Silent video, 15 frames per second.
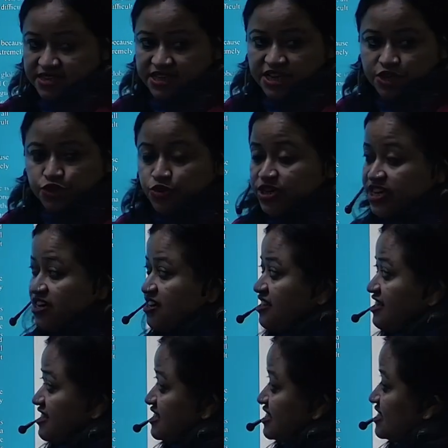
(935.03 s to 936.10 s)
So here,
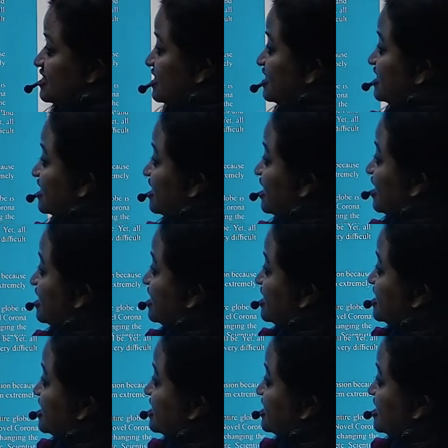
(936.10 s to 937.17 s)
this is
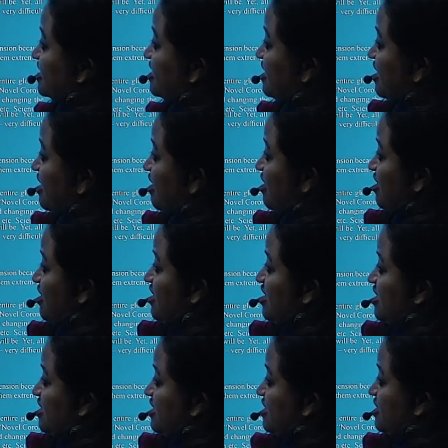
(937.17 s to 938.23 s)
the
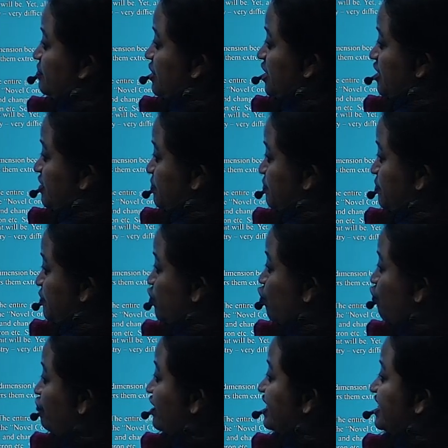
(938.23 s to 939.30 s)

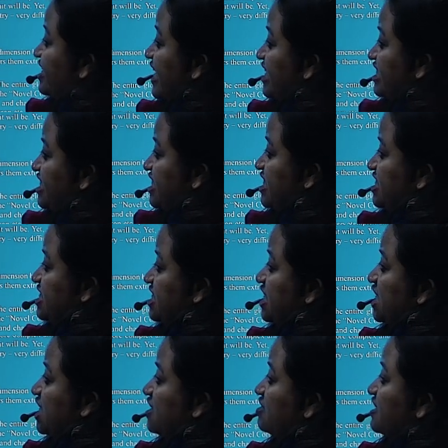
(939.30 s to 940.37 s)
COVID-19 is the
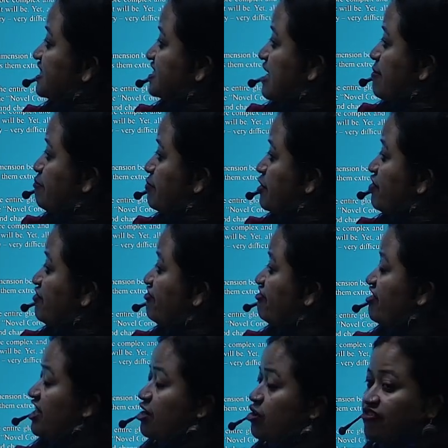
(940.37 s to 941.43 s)
clear example of
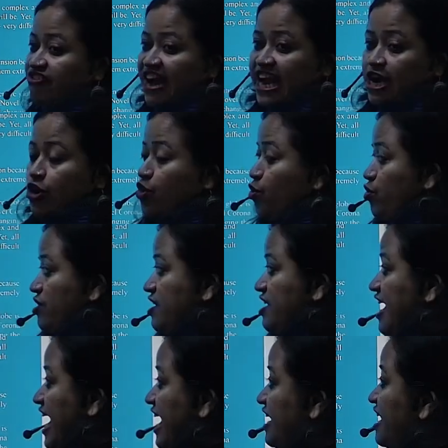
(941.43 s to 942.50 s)
fear of unknown
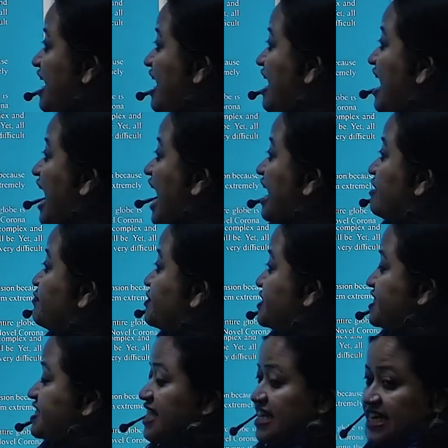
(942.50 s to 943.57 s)
and
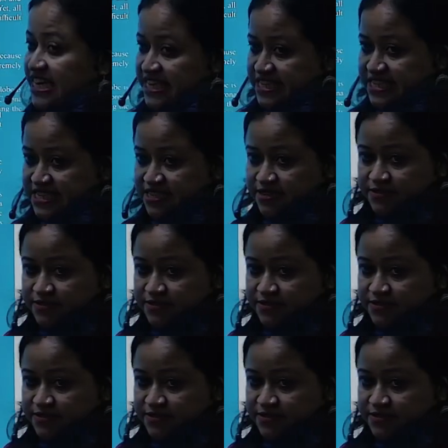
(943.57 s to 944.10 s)
unprecedentedness.